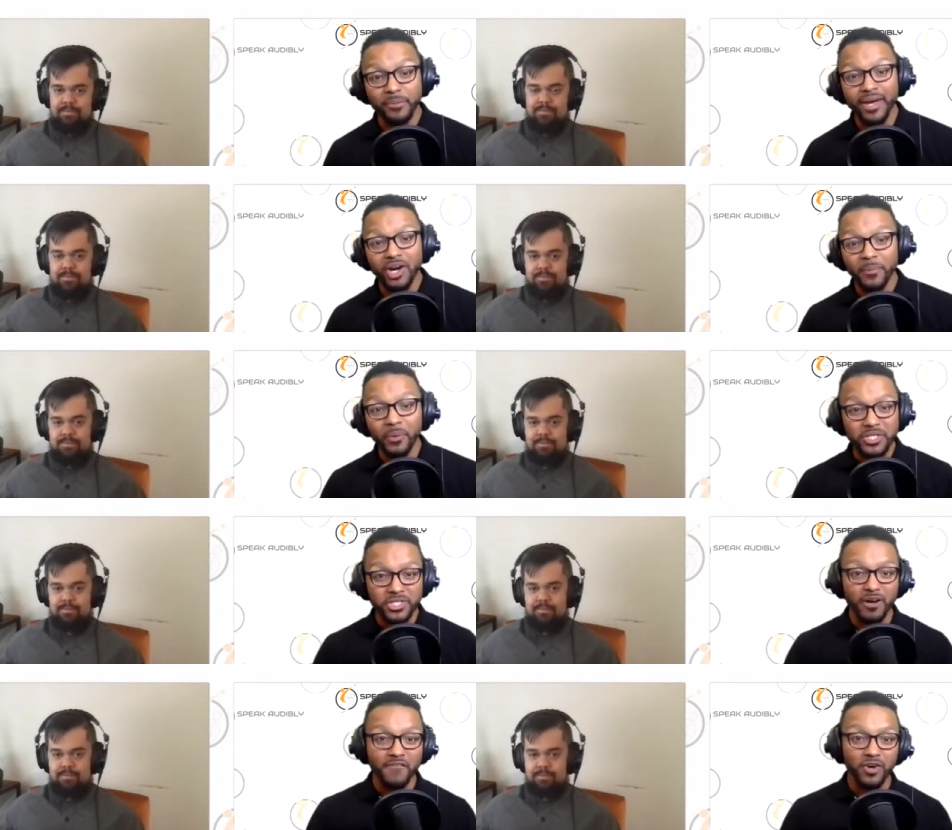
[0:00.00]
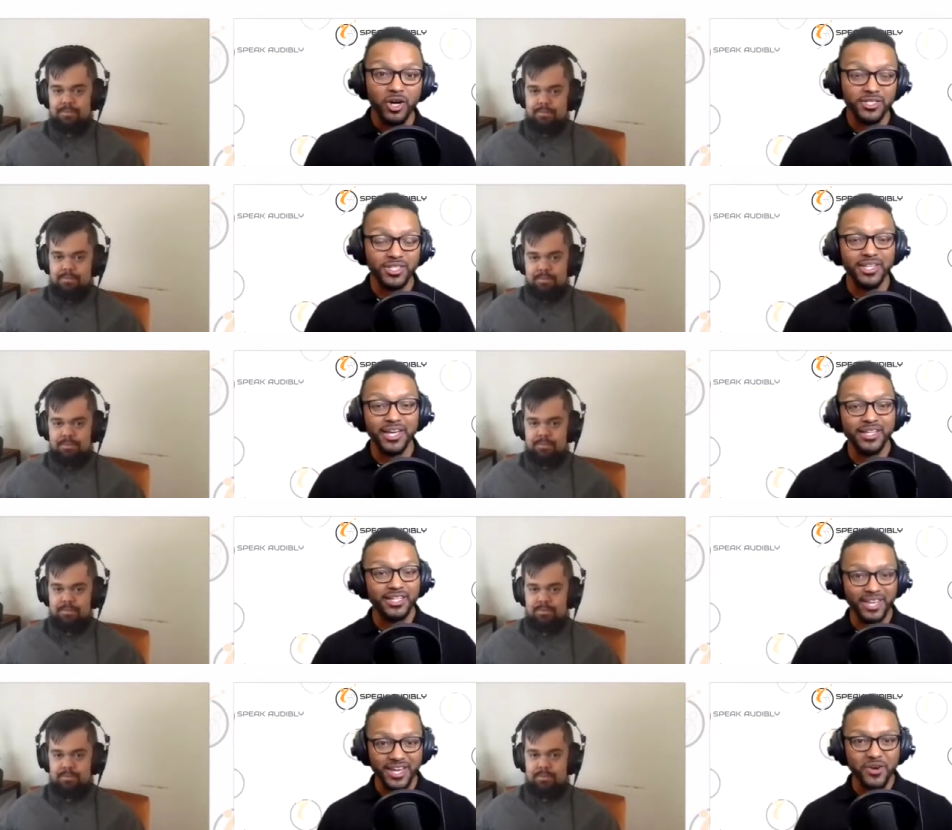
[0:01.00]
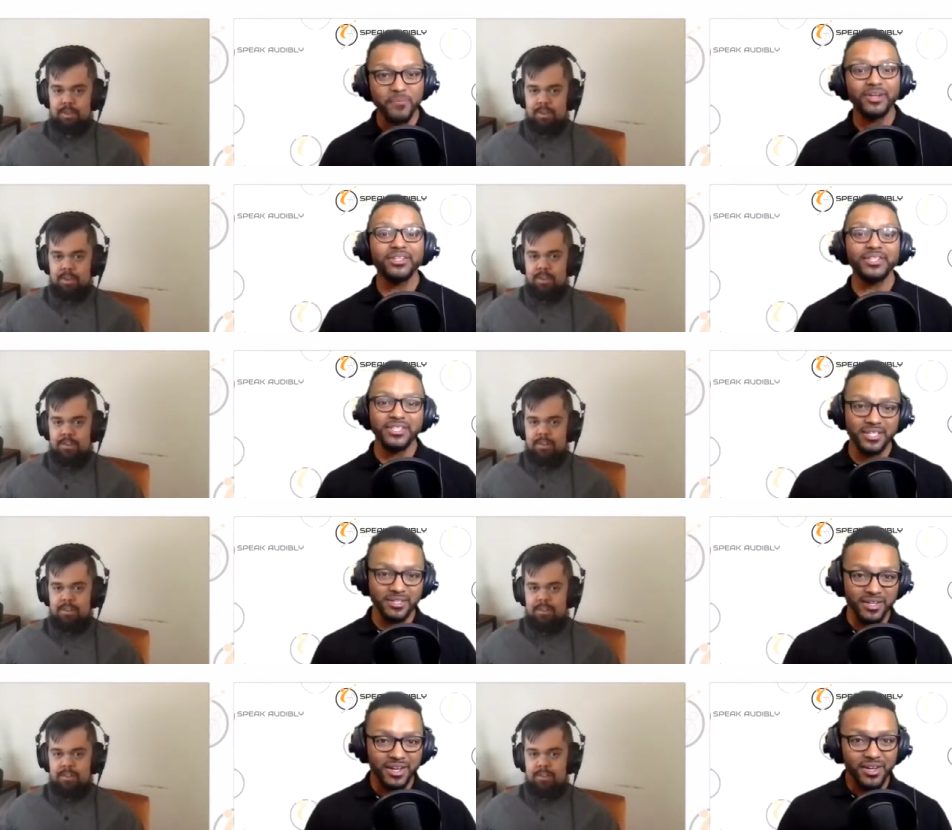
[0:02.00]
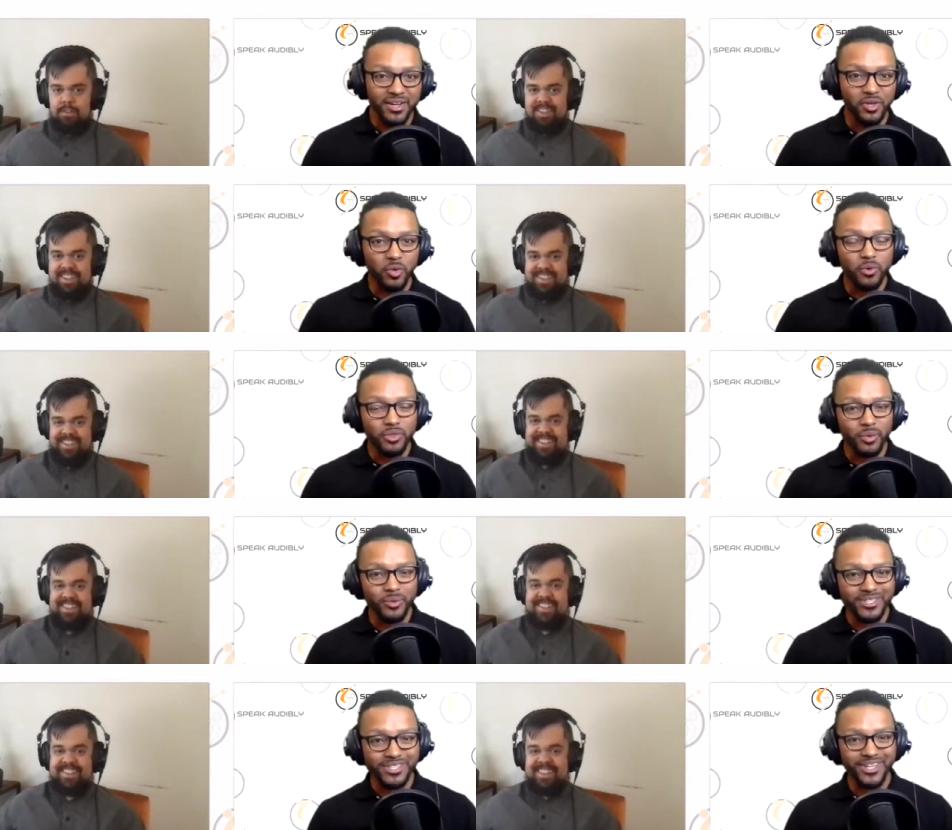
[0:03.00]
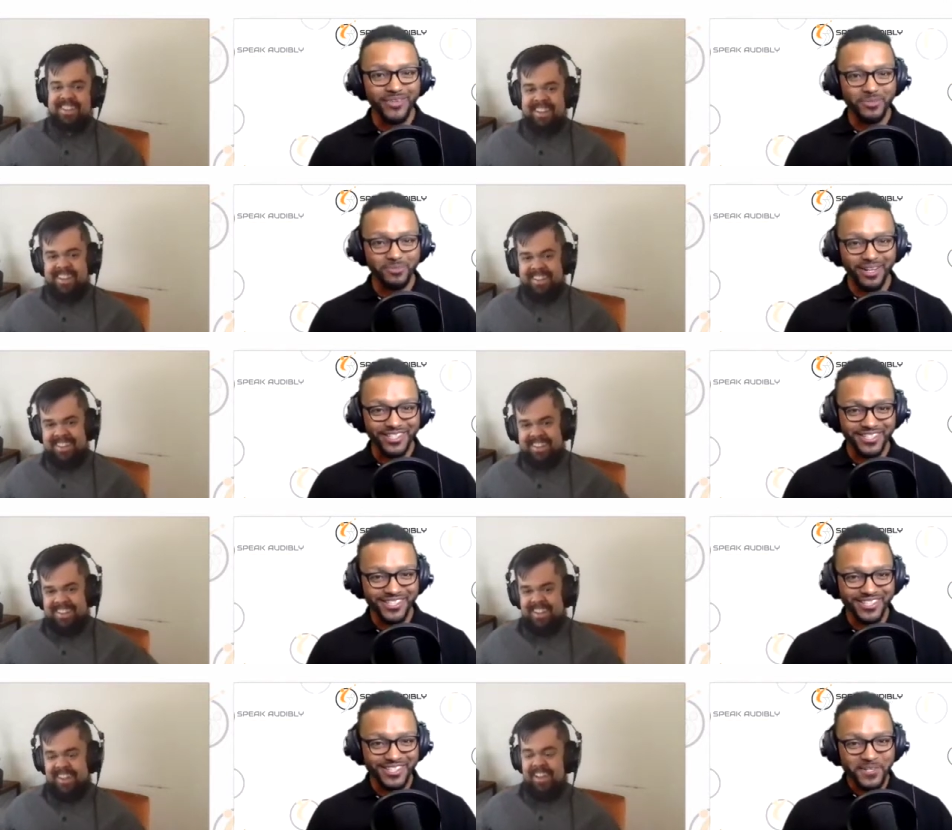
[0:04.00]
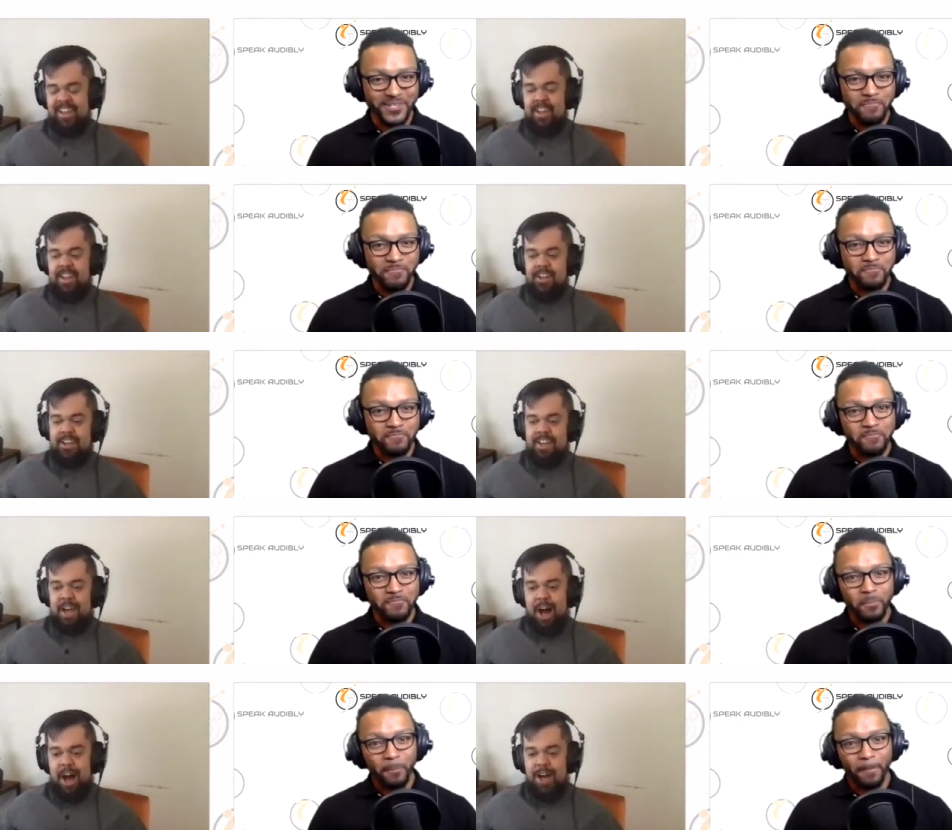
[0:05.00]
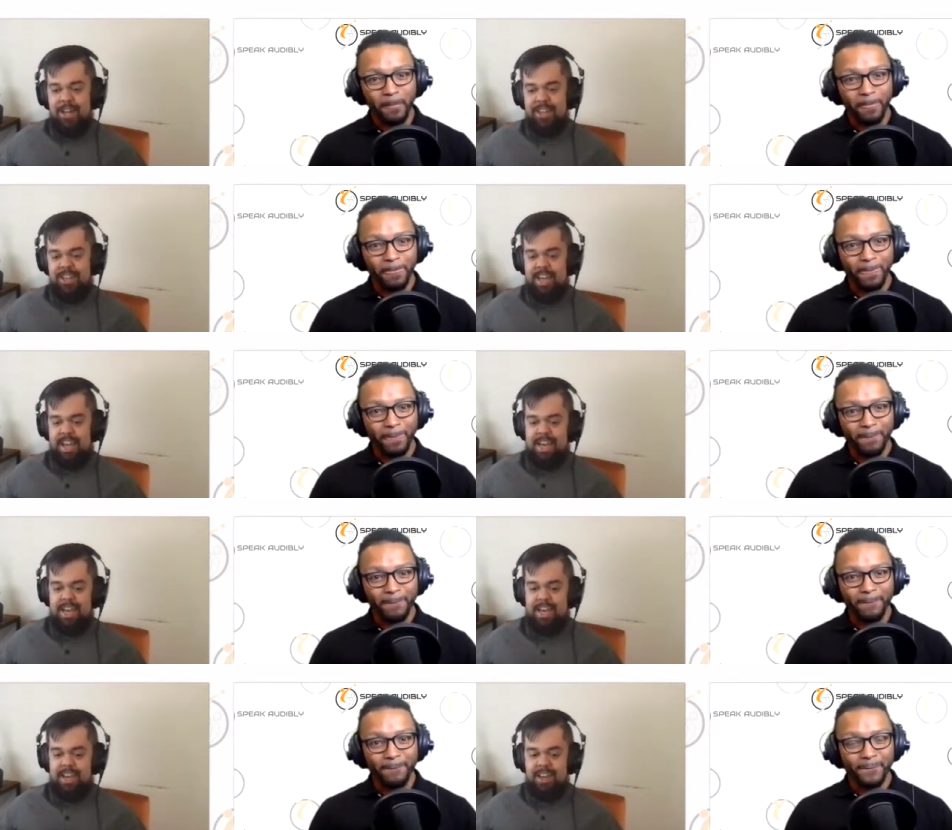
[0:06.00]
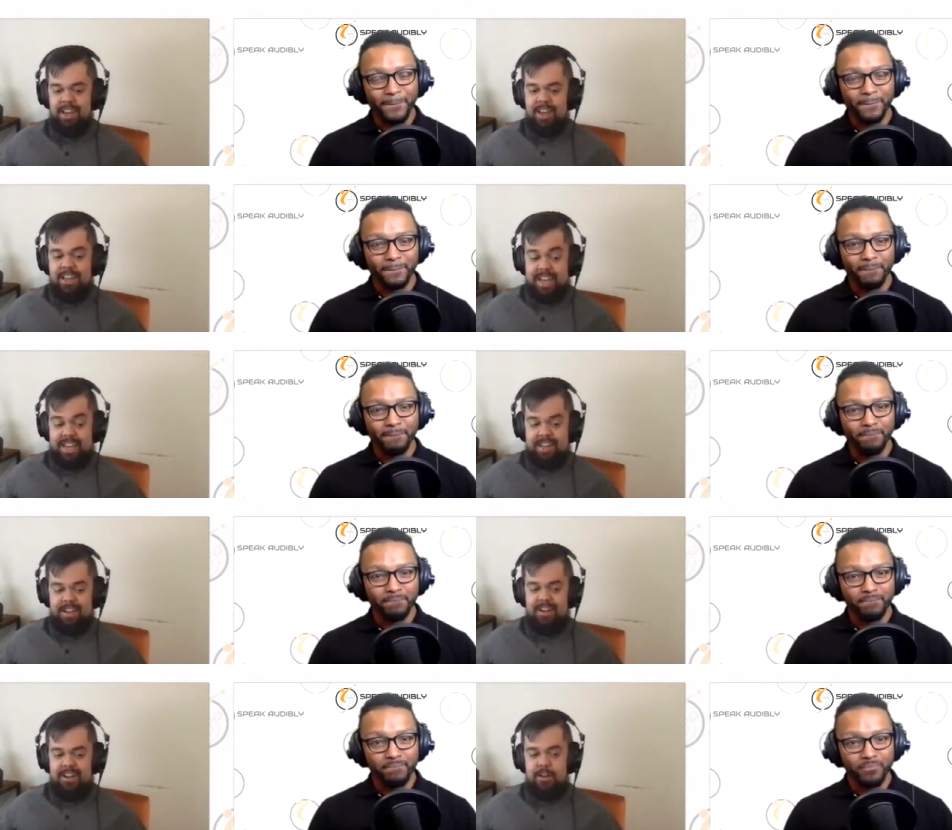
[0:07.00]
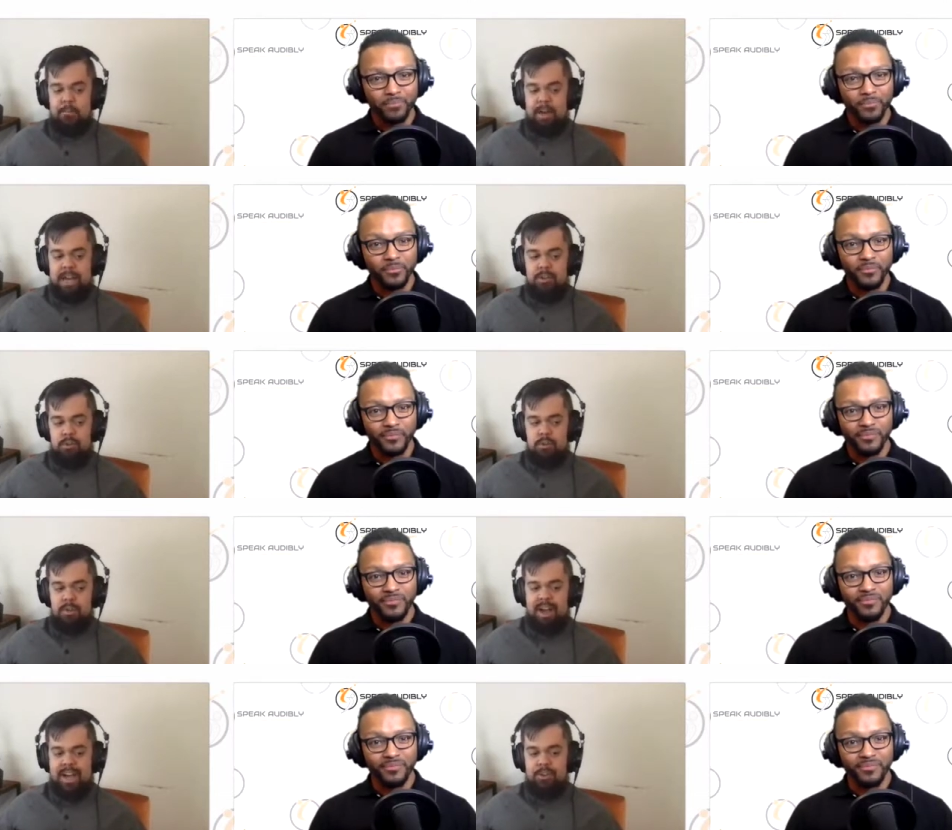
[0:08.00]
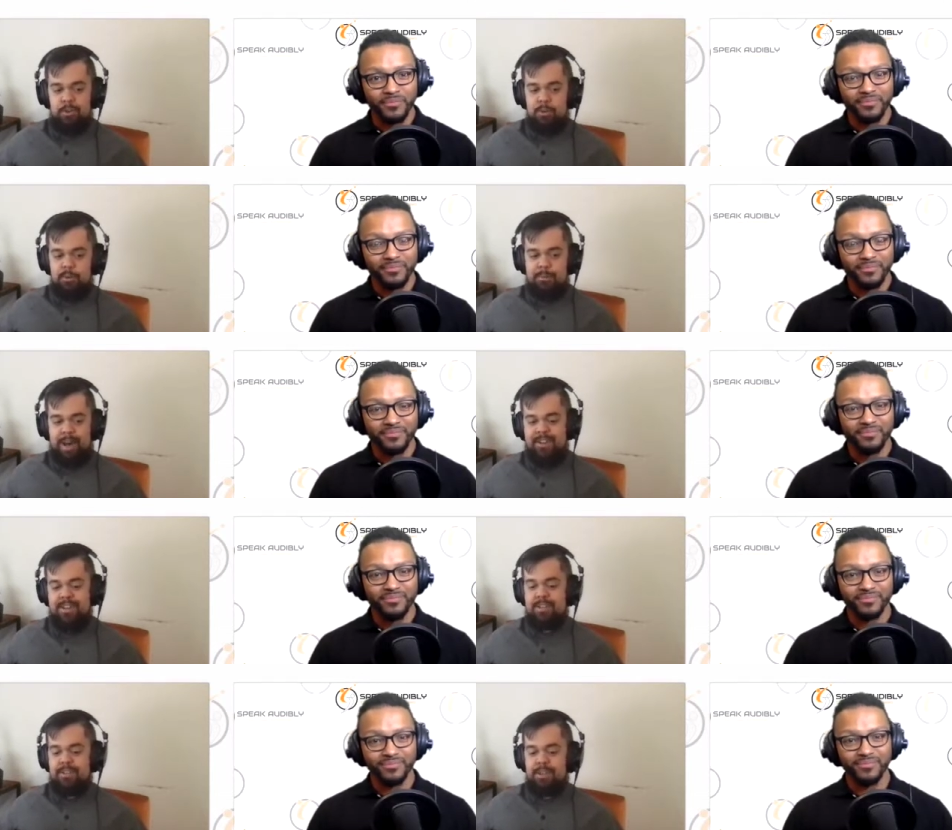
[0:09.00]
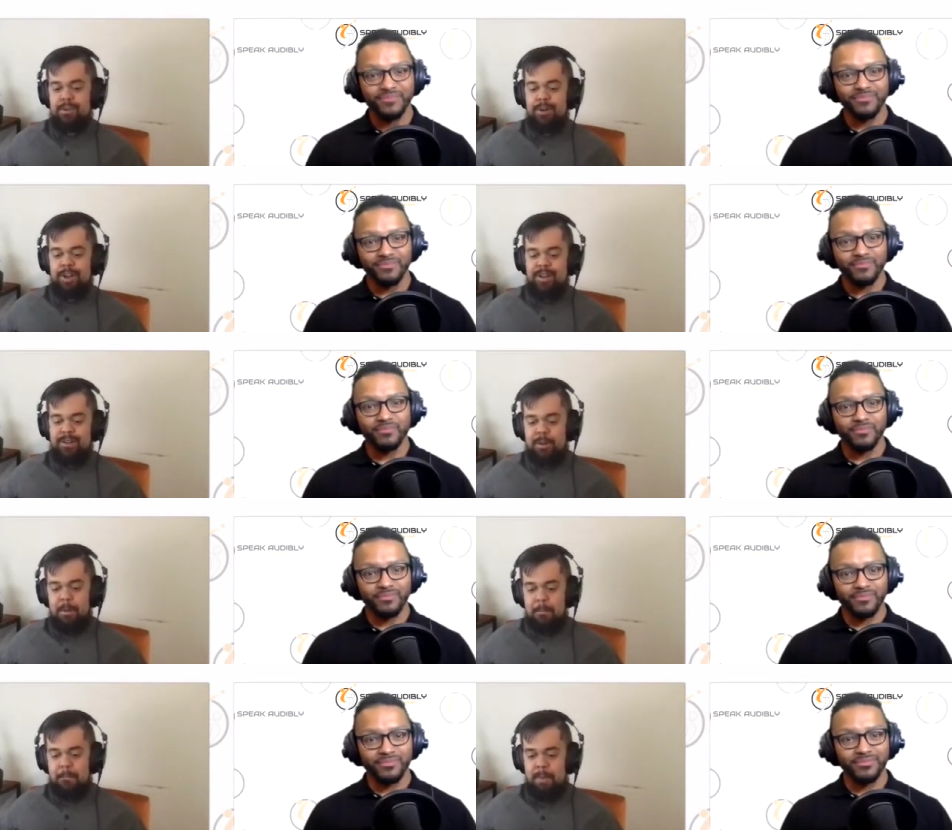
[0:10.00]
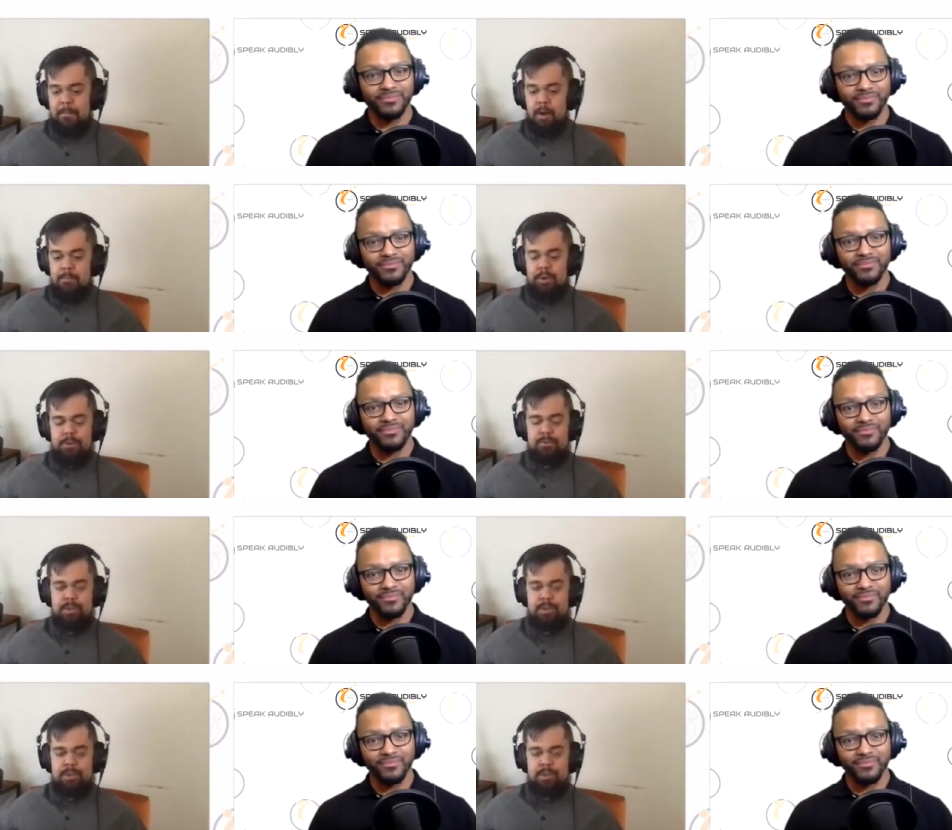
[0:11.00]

Speaker 1: back home at Wichita Falls, did they hear about this? And, you know, what was their response to this?
Speaker 2: They did. I told them about it. You know, my mom's always been a